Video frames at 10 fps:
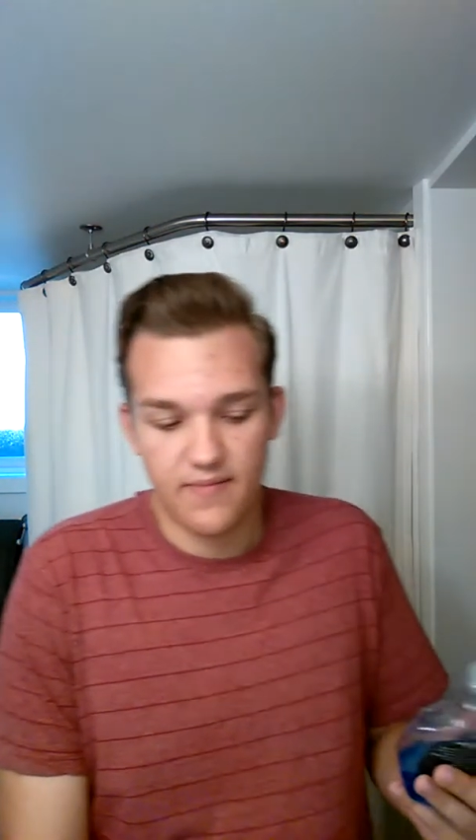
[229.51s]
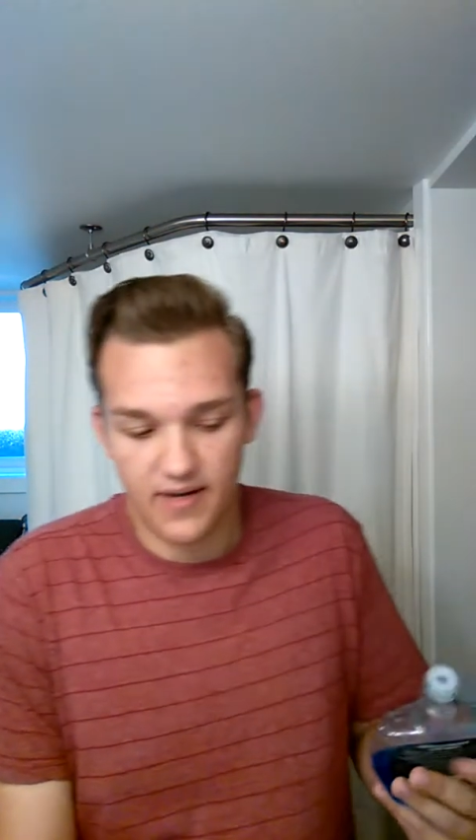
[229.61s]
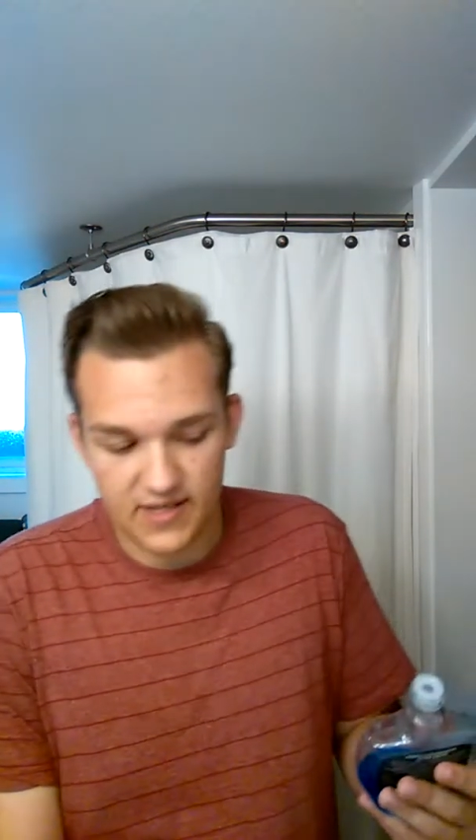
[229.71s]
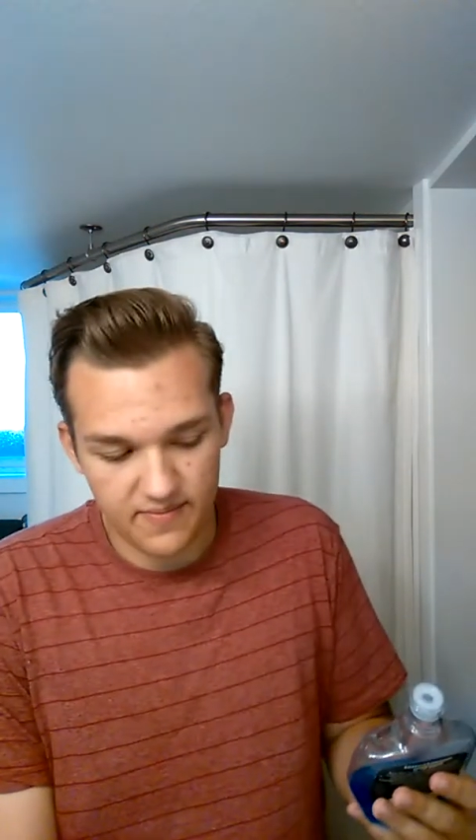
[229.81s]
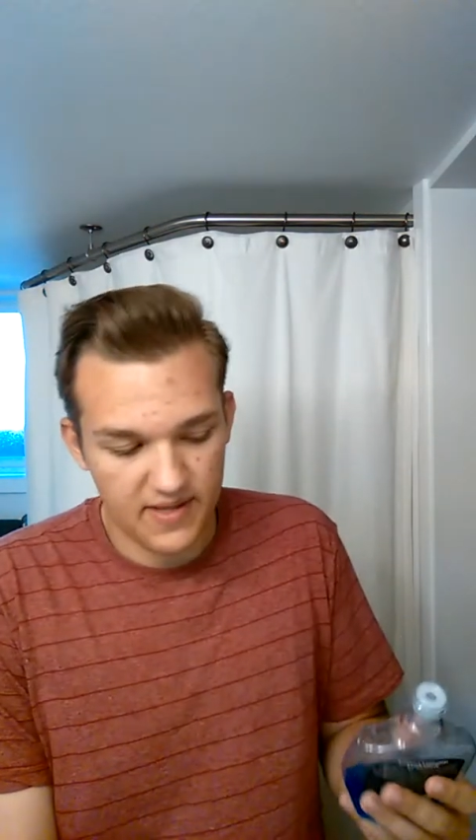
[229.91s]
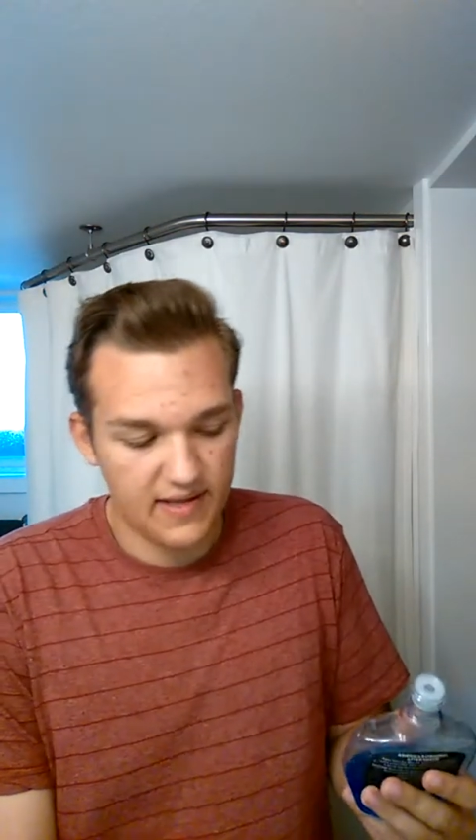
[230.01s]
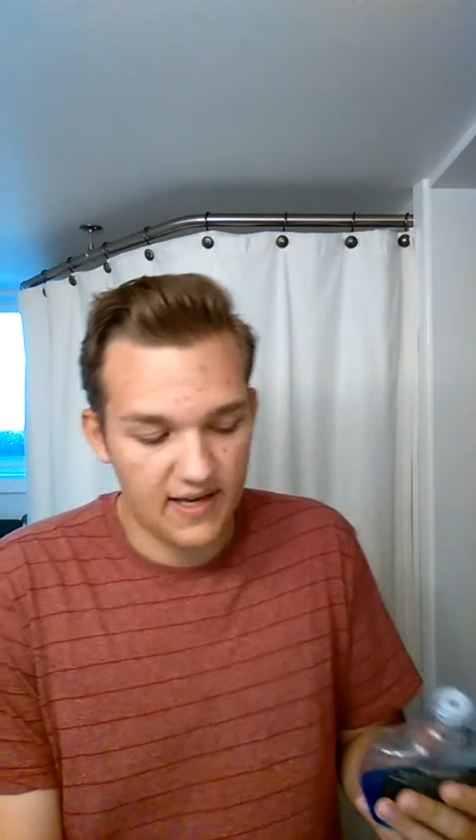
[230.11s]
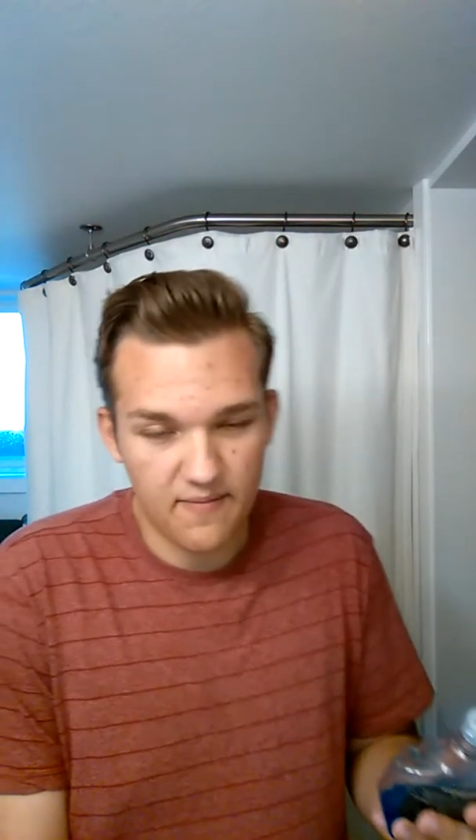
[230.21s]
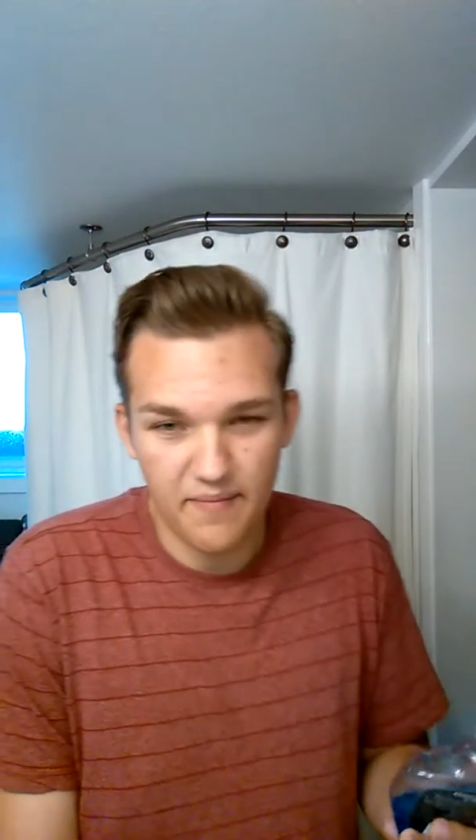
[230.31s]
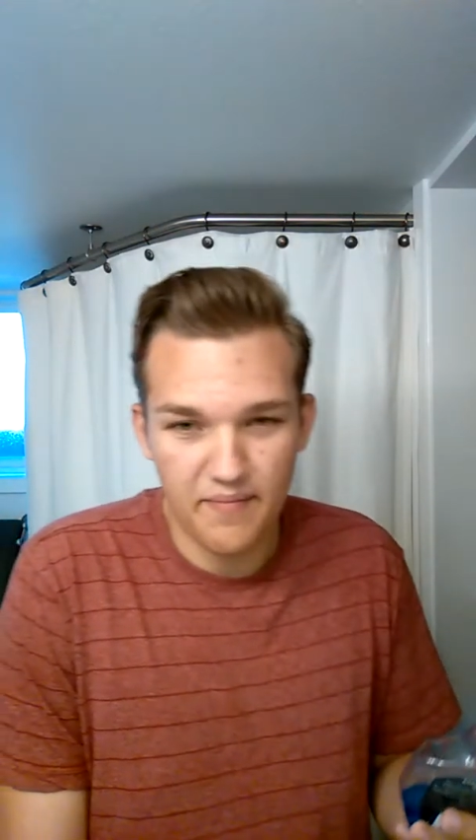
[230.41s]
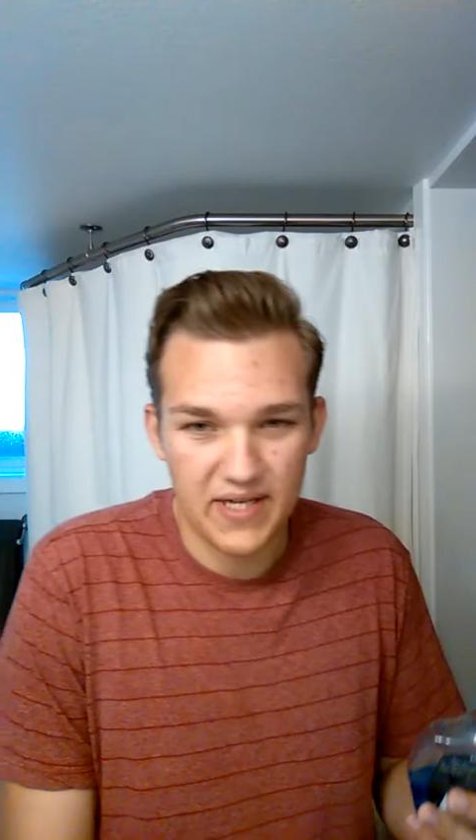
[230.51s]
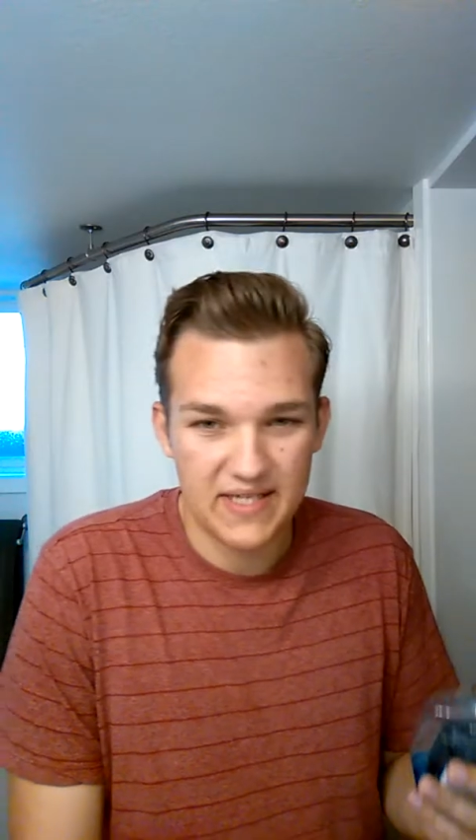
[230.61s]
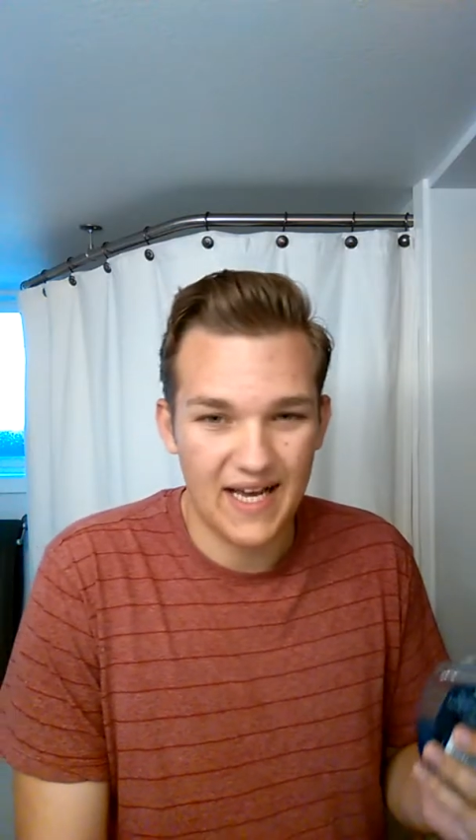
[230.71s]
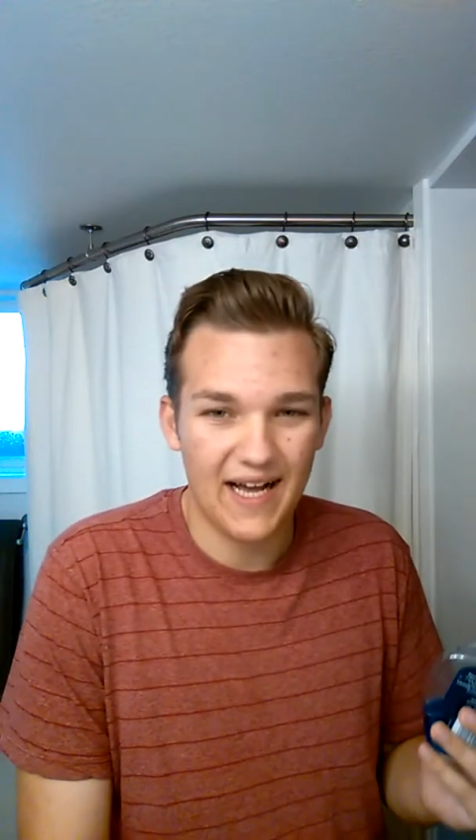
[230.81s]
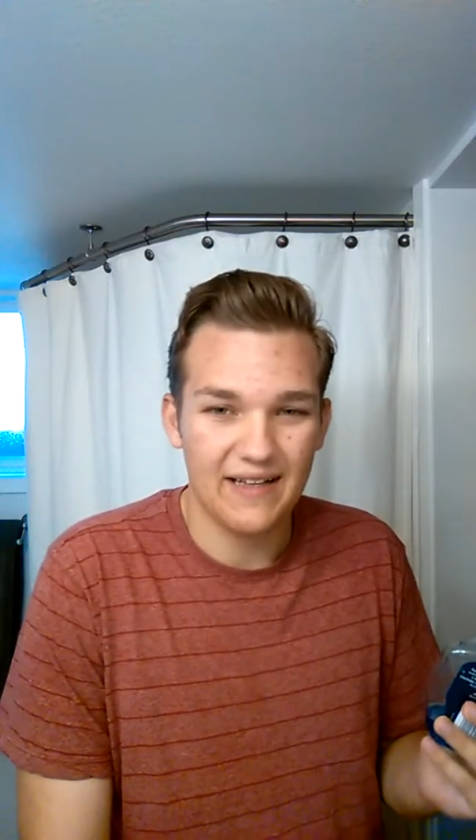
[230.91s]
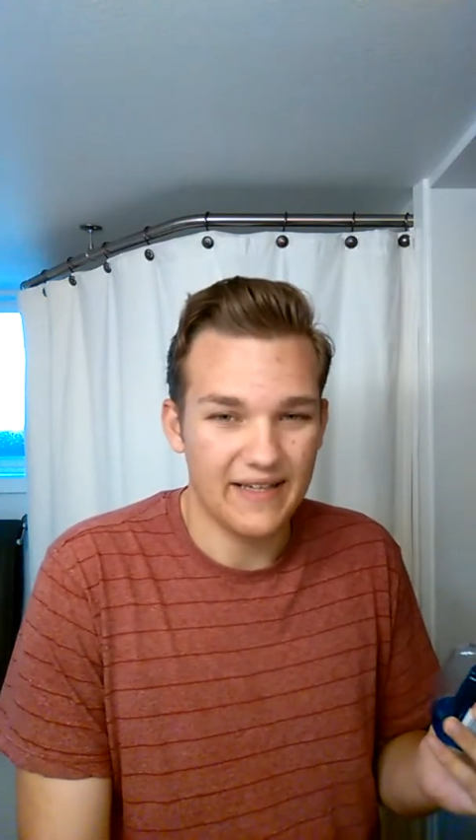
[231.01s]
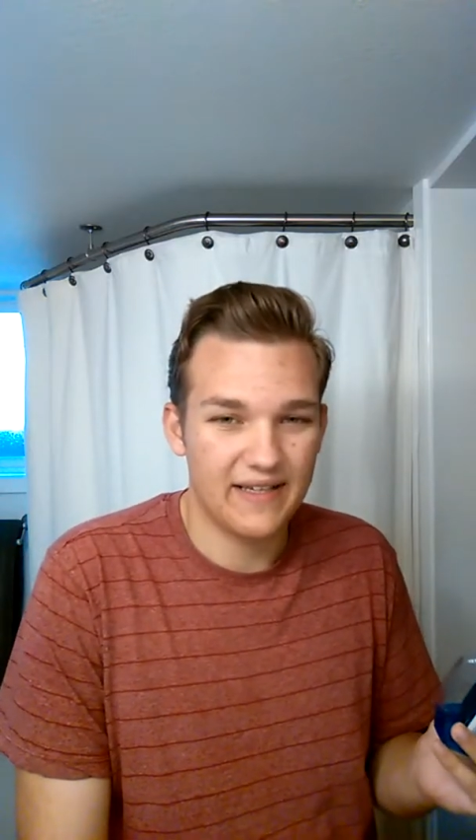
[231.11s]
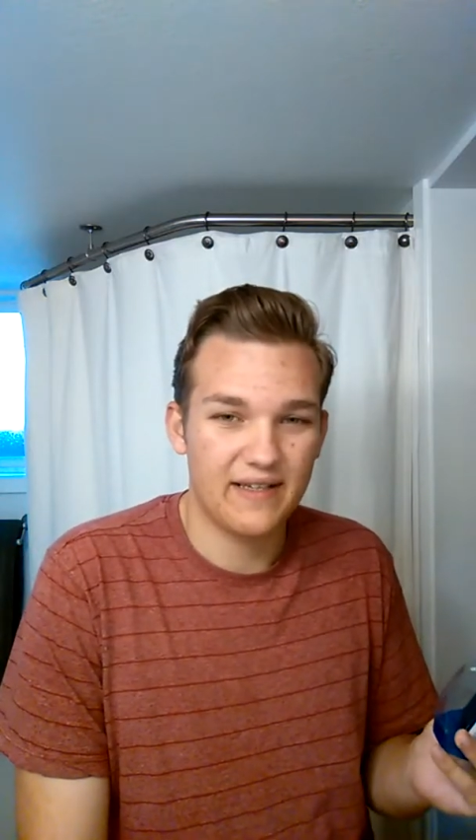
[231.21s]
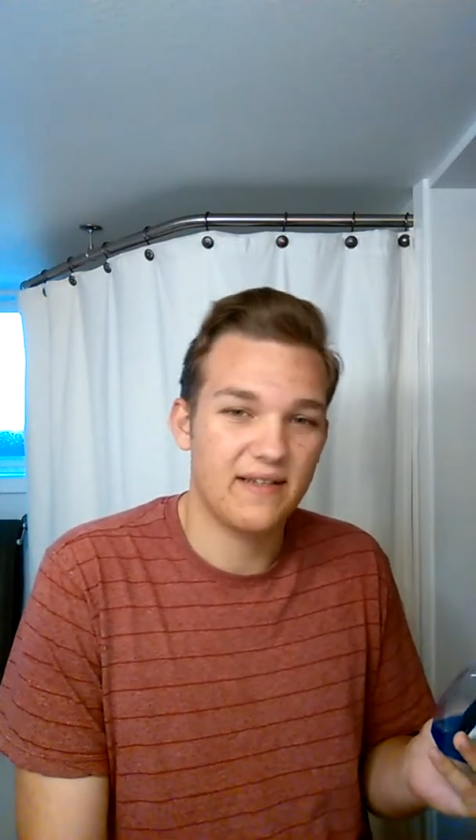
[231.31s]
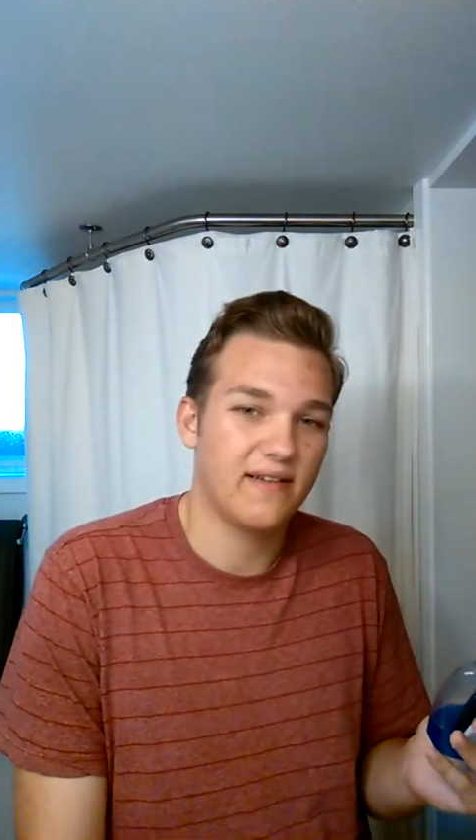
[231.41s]
but it smelled like
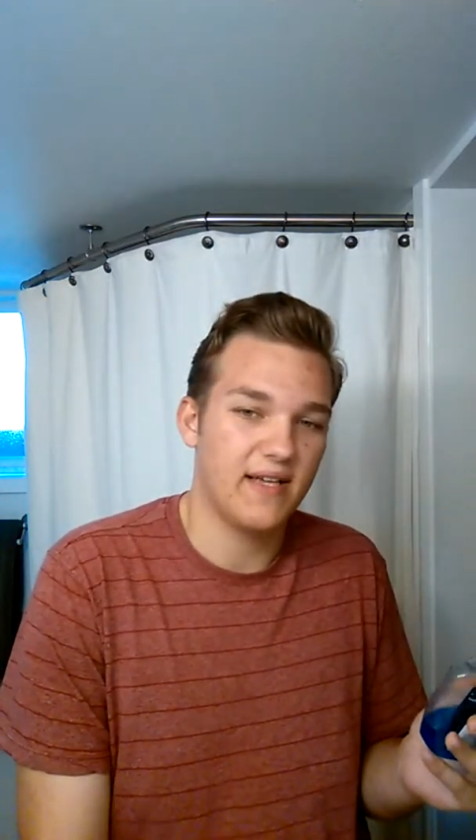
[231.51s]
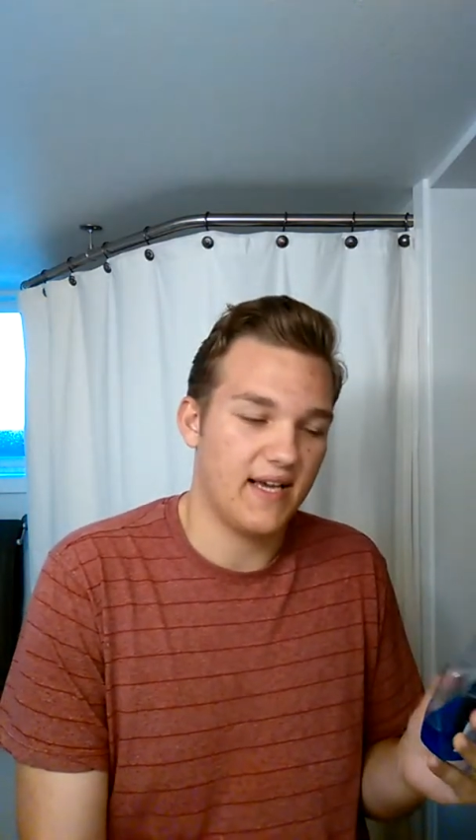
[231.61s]
metallic.